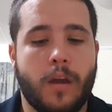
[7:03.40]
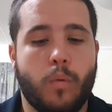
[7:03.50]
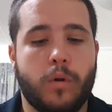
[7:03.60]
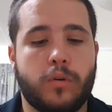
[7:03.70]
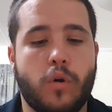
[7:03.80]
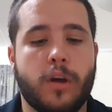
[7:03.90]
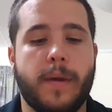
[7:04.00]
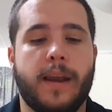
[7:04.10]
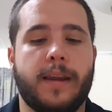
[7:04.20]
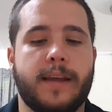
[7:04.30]
"We'll talk
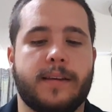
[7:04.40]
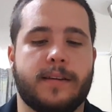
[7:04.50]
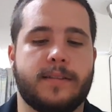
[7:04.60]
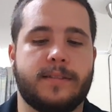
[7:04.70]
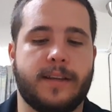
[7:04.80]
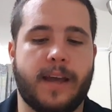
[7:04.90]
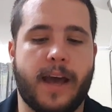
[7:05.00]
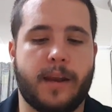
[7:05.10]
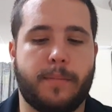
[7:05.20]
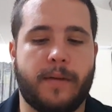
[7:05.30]
about it later," said
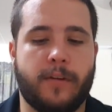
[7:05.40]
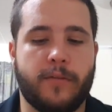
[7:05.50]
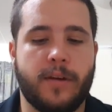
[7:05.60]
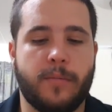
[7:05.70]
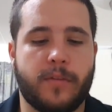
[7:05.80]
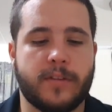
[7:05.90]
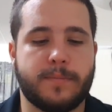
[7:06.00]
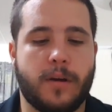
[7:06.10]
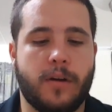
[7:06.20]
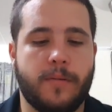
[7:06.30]
Anna Pavlovna with a
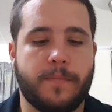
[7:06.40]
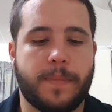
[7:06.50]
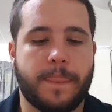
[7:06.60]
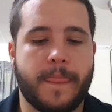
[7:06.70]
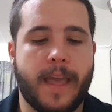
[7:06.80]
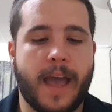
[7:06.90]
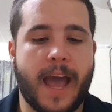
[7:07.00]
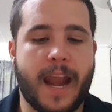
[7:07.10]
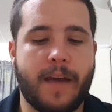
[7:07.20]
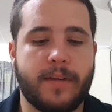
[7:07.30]
smile.
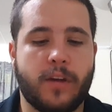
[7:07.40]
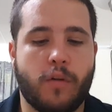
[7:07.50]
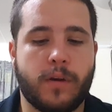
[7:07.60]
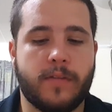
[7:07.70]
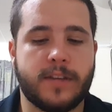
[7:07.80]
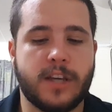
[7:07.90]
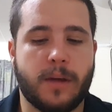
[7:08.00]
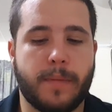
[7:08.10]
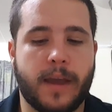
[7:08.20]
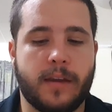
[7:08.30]
But having got rid of this
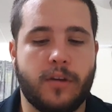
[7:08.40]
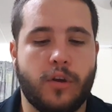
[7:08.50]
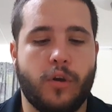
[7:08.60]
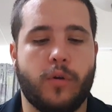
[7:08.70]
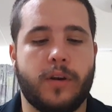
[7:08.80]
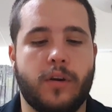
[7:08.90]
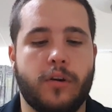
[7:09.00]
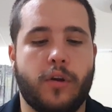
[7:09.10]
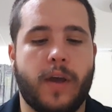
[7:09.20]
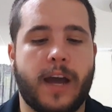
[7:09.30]
young man who did not
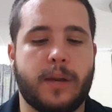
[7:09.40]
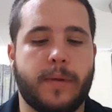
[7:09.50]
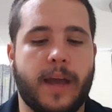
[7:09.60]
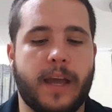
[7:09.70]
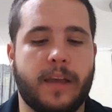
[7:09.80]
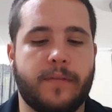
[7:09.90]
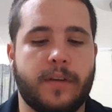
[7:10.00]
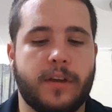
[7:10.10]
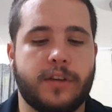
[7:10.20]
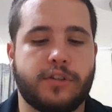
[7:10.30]
know how to behave,
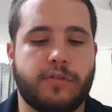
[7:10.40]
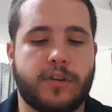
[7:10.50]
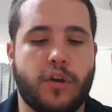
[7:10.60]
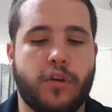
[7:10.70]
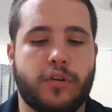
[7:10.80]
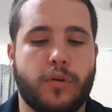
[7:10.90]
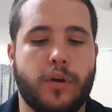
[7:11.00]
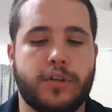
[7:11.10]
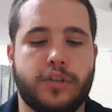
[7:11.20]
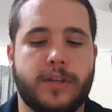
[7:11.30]
she returned to
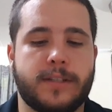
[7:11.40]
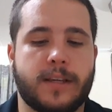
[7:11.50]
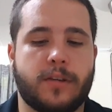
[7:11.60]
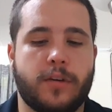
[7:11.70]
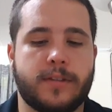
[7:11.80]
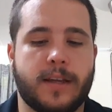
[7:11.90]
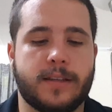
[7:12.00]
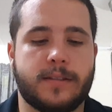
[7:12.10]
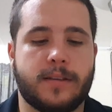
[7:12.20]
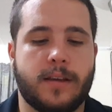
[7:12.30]
her duties as
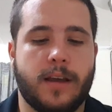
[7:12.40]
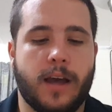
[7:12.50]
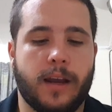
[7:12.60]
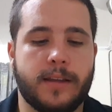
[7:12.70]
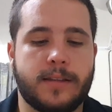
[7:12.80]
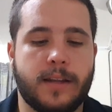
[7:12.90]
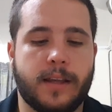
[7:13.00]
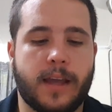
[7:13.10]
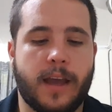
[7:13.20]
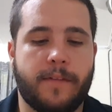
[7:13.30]
hostess,
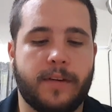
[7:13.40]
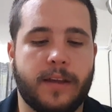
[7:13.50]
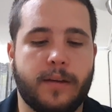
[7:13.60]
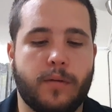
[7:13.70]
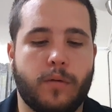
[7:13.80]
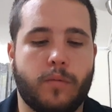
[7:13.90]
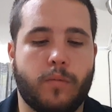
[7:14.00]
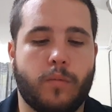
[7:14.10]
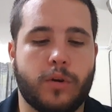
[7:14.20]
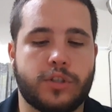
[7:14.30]
listening carefully,
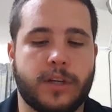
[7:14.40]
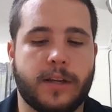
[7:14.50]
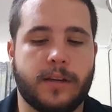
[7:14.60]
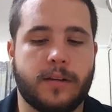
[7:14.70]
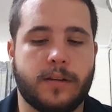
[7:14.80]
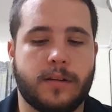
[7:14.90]
watching,